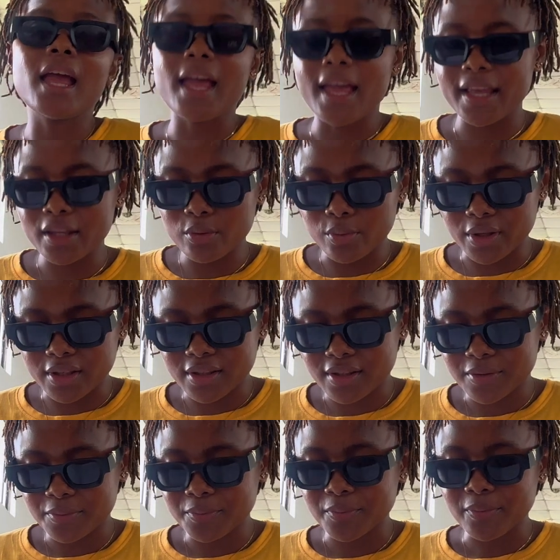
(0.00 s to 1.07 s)

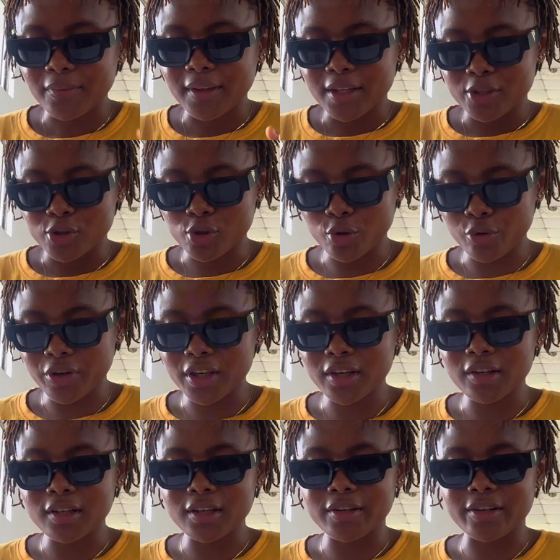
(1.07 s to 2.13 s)
Anyways, so
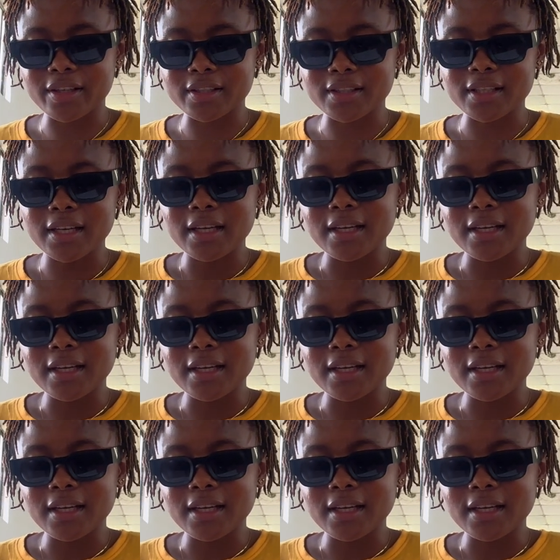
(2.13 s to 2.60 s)
renal clearance.